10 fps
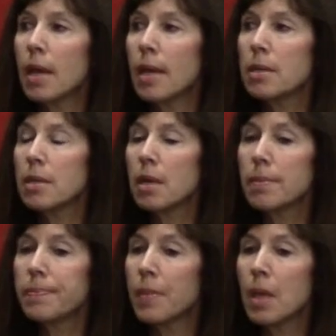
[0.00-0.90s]

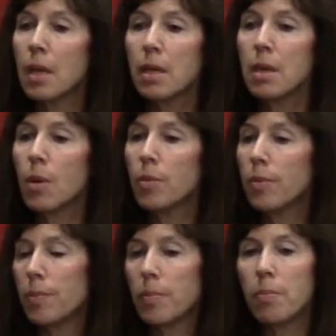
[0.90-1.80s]
And, you know,
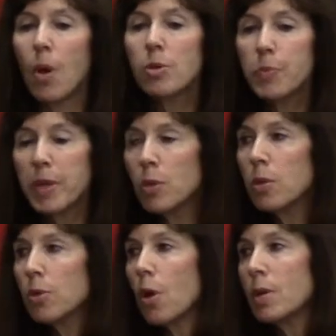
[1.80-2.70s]
most people
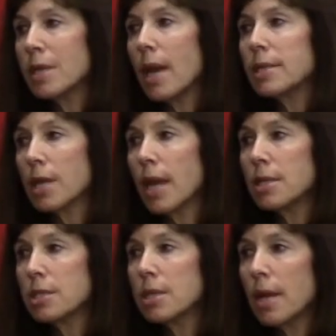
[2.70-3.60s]
who go into
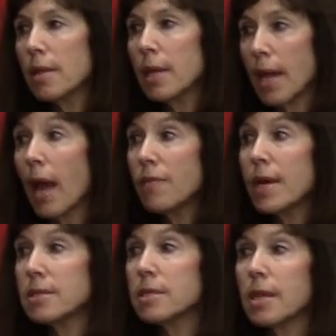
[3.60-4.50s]
education, I think, have
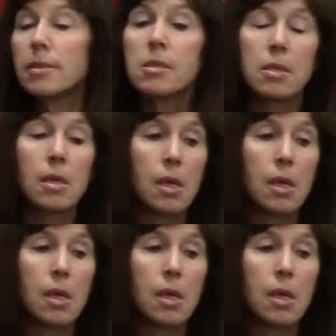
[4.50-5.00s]
that sense.